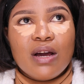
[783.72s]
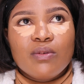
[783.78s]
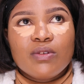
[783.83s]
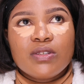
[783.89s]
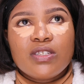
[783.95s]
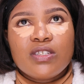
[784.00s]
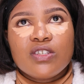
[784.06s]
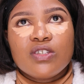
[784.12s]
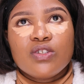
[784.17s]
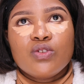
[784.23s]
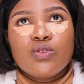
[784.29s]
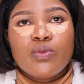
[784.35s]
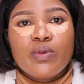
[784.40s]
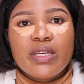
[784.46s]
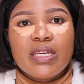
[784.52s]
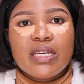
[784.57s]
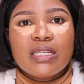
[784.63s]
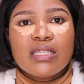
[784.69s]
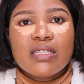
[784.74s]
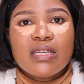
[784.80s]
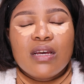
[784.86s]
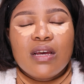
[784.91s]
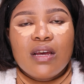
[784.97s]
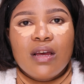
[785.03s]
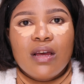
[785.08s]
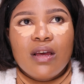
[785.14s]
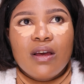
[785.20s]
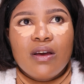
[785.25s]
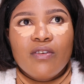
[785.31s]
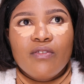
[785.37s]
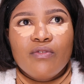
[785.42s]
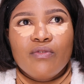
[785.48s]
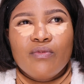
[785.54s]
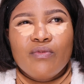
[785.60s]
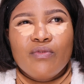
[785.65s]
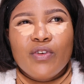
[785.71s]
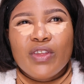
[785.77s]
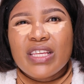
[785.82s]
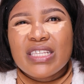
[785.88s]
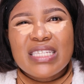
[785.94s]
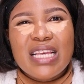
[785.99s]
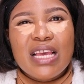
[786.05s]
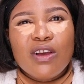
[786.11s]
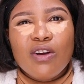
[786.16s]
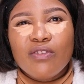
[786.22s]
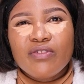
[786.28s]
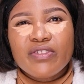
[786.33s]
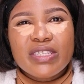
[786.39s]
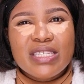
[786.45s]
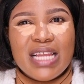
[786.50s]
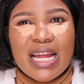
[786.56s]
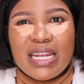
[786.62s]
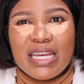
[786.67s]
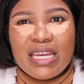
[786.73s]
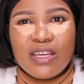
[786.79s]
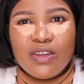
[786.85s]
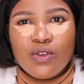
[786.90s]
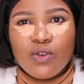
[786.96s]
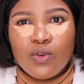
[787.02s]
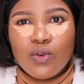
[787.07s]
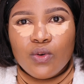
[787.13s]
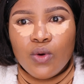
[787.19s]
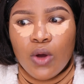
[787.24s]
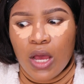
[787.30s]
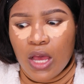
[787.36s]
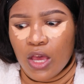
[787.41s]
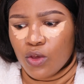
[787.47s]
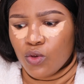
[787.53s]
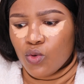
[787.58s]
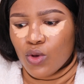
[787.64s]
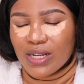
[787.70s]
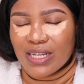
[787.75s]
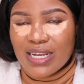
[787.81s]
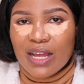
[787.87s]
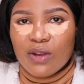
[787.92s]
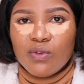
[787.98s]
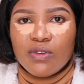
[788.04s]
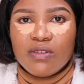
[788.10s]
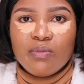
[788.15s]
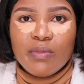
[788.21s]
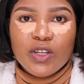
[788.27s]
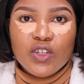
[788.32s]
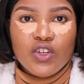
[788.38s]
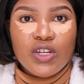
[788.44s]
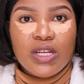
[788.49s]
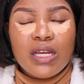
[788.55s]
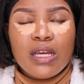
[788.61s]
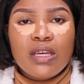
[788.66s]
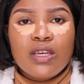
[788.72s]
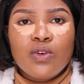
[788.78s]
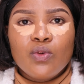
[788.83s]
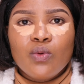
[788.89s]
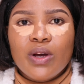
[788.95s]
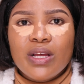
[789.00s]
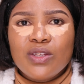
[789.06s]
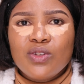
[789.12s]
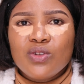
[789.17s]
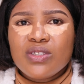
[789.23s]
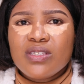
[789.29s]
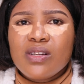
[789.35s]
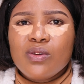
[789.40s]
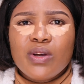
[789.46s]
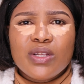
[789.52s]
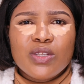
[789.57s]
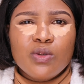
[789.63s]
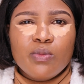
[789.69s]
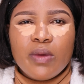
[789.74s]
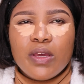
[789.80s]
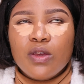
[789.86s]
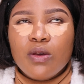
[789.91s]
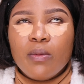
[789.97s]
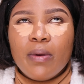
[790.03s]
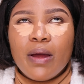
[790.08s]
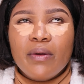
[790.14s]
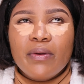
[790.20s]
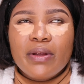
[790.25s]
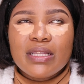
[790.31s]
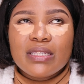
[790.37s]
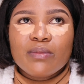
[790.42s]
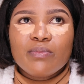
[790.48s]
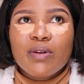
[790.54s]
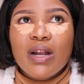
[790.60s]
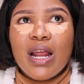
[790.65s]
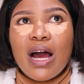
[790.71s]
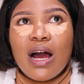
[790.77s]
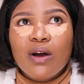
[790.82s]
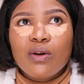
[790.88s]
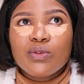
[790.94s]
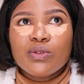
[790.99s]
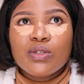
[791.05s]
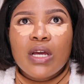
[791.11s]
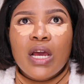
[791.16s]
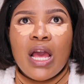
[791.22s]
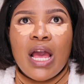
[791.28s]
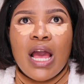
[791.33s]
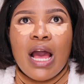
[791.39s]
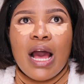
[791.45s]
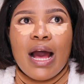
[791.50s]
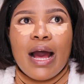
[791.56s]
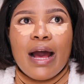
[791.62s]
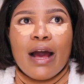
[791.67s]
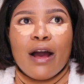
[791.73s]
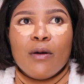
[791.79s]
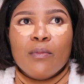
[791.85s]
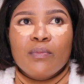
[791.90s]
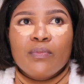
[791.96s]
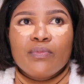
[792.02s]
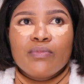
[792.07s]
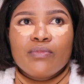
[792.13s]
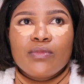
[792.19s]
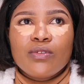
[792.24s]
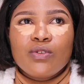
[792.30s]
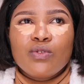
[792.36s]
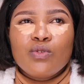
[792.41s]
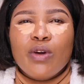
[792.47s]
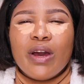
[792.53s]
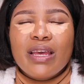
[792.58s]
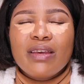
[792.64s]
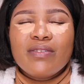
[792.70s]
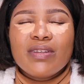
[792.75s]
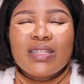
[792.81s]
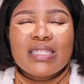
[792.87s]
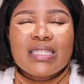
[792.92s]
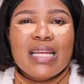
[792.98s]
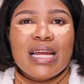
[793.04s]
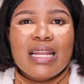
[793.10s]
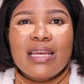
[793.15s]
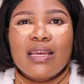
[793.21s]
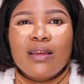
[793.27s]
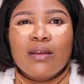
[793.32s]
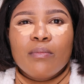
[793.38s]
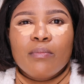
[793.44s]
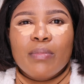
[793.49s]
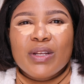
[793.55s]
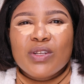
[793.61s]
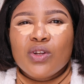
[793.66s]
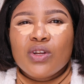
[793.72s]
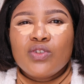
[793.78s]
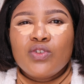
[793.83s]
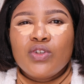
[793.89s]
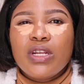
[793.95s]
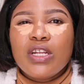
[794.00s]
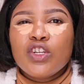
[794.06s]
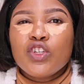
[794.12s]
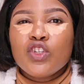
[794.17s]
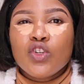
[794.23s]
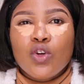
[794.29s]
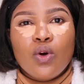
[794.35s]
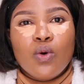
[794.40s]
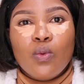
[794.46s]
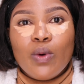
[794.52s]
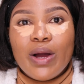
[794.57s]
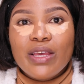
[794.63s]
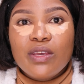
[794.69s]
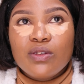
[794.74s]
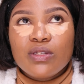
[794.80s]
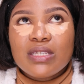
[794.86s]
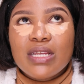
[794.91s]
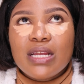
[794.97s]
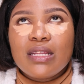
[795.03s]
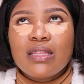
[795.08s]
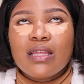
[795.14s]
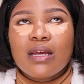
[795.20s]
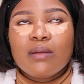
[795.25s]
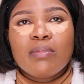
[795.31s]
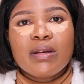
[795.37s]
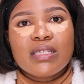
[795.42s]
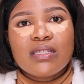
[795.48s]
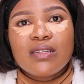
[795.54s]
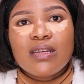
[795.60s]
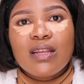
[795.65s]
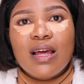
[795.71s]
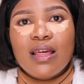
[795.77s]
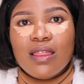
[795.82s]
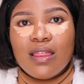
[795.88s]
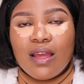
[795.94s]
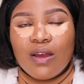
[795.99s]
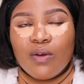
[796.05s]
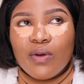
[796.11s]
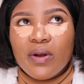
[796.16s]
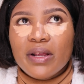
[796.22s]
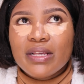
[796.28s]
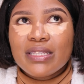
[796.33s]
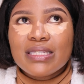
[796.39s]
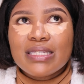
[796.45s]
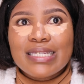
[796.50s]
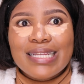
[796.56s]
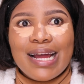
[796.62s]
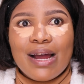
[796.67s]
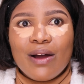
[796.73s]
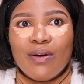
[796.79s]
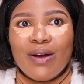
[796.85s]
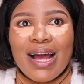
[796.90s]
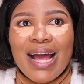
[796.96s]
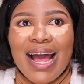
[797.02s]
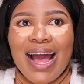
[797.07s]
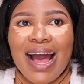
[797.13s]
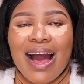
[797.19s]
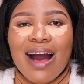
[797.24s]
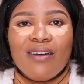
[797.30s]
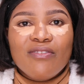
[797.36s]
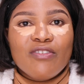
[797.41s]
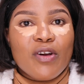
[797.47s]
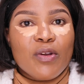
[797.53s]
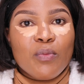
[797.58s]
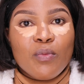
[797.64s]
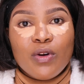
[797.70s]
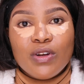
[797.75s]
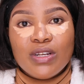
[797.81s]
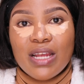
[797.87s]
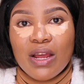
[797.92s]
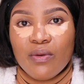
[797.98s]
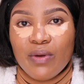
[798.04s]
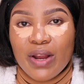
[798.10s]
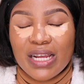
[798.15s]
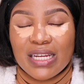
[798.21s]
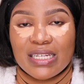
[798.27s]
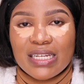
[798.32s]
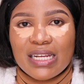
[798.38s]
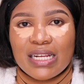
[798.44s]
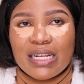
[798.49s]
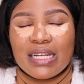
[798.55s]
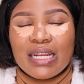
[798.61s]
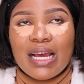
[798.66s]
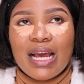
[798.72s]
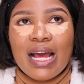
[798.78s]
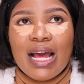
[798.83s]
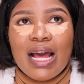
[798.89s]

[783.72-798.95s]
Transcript: I was just doing it for the sake of studying. You know, you are done with matric, you still want to make your parents proud. You are even studying but not really sure why you're studying that particular thing, whereas now I've got more direction.